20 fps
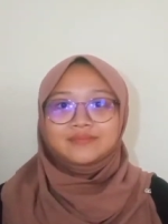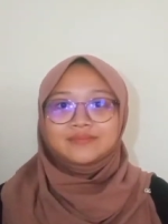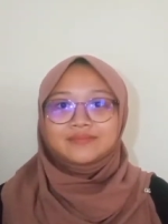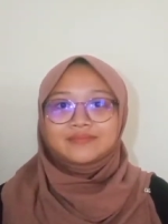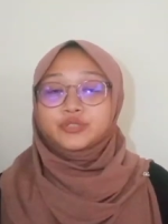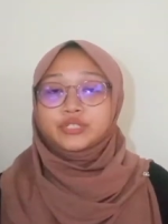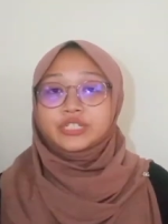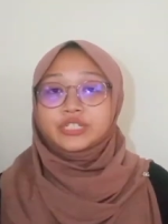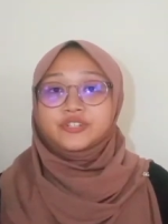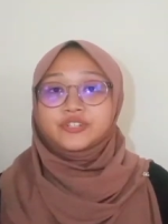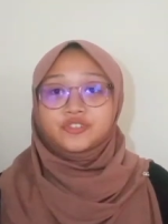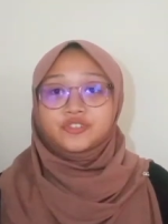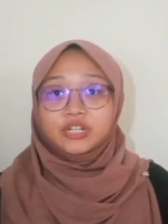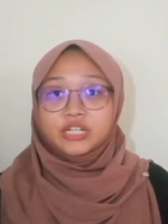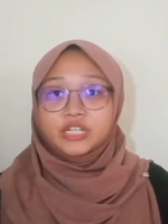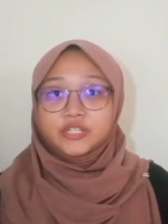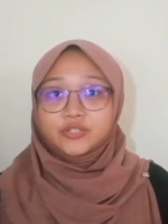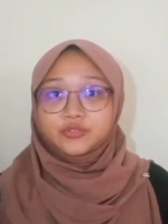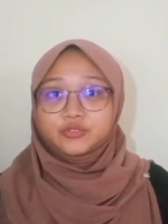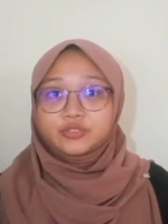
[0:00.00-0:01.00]
Student
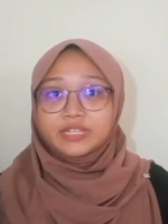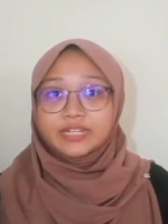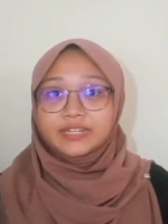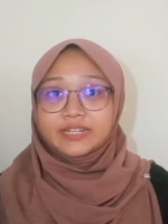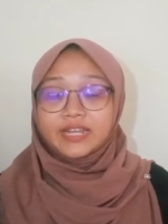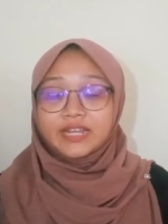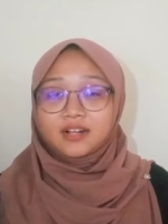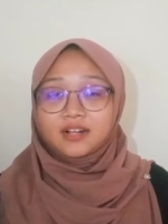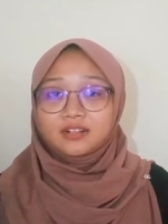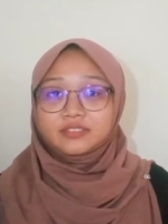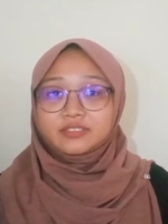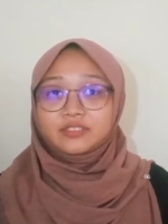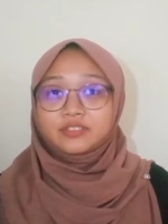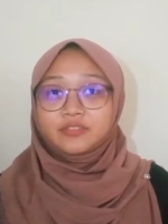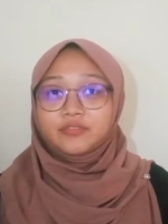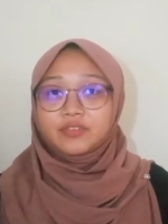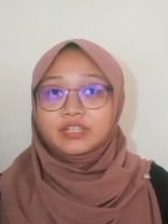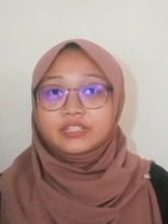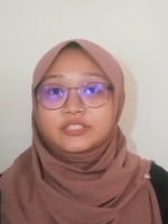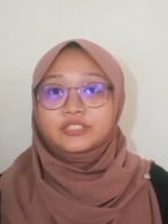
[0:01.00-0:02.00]
drug use and health
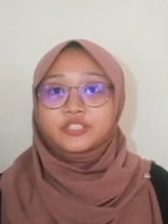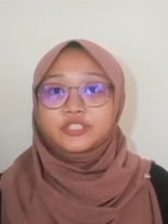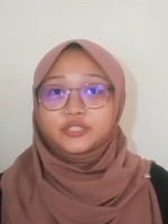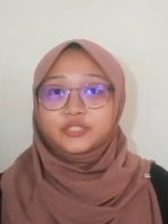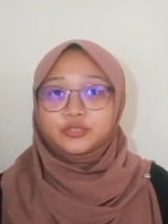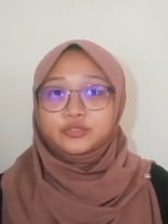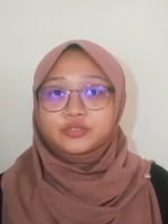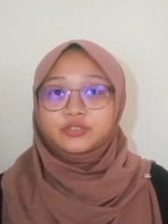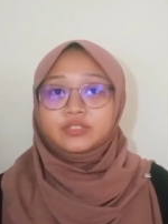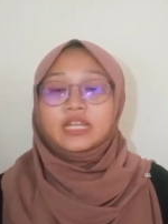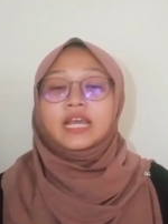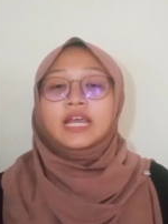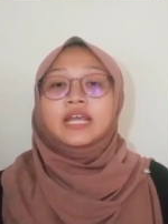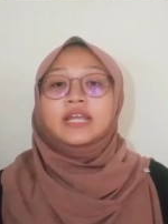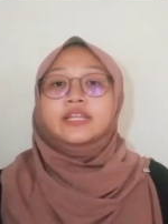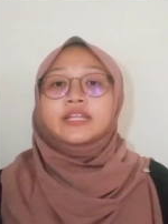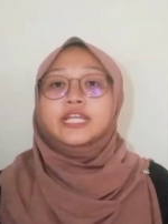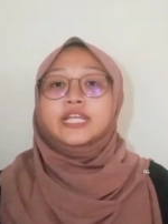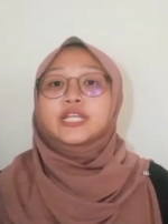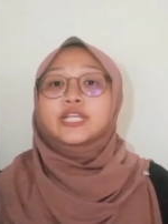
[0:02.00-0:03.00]
surveys shows
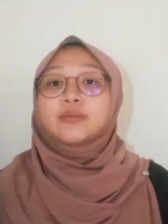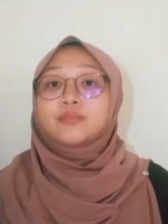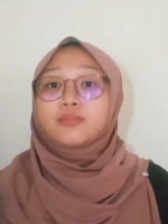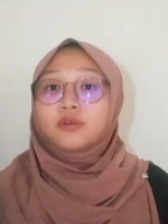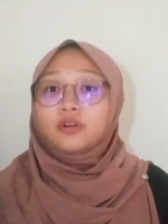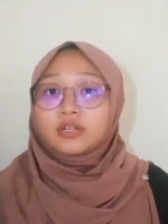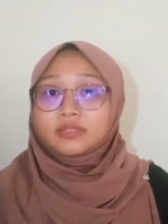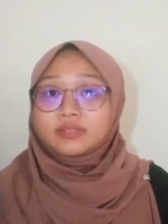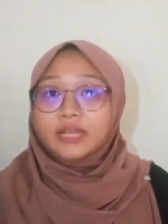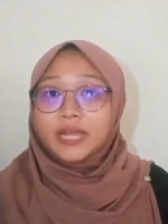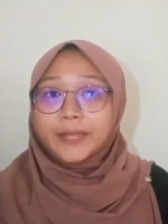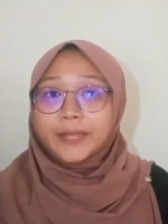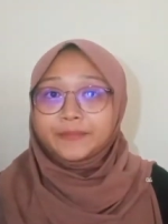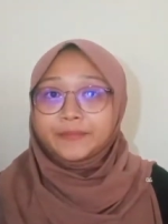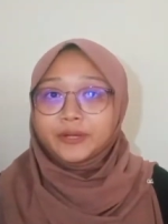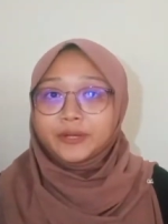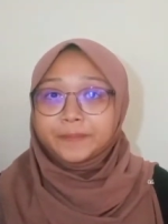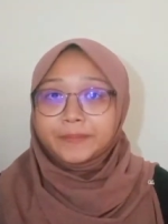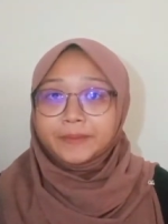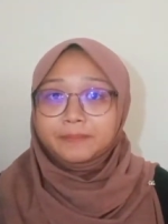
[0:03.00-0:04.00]
that the more time
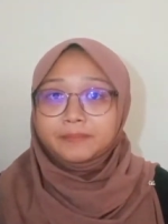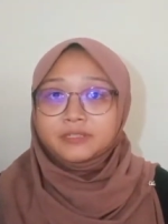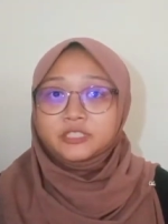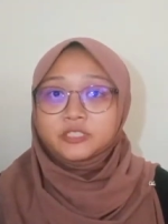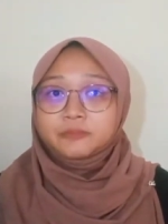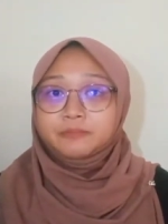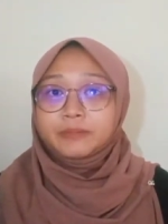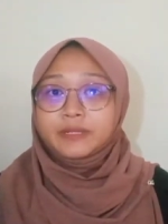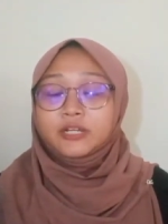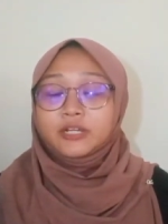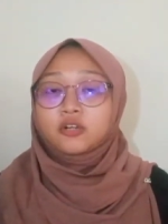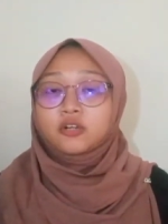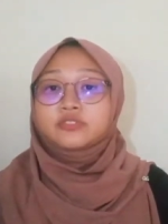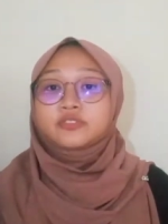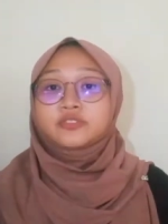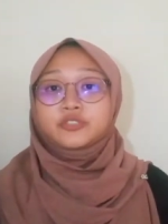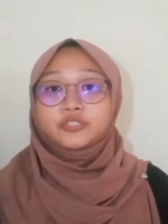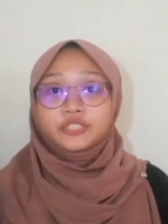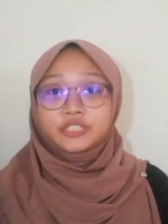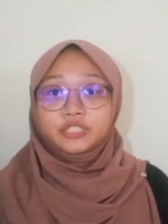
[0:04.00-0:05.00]
young people spend on
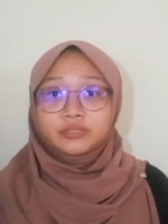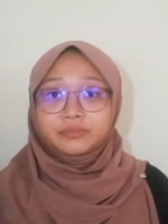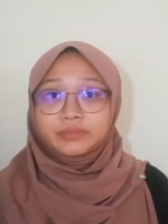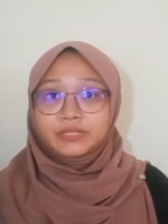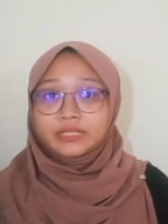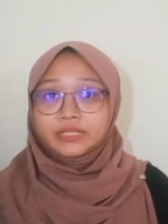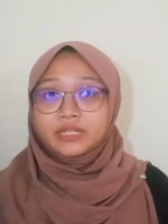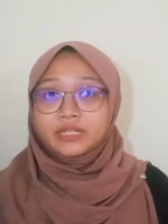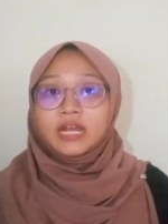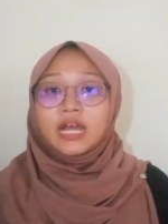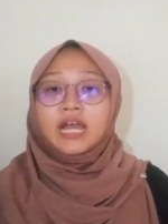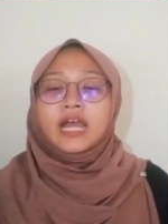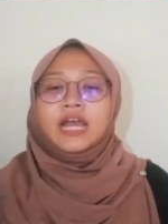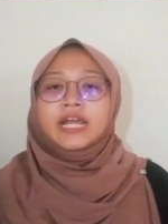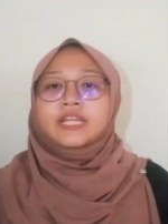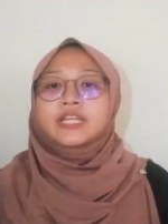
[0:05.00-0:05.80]
social media,